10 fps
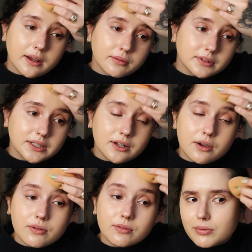I don't really
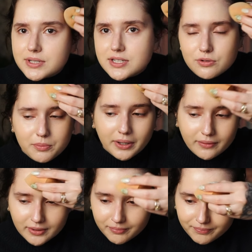know what to do about
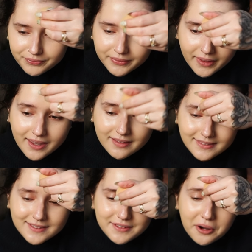it. And
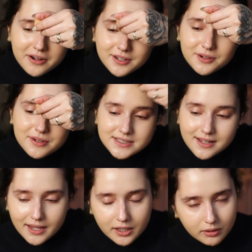the doctor was
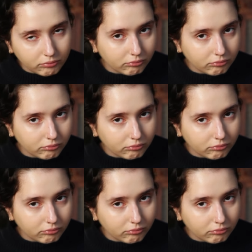like,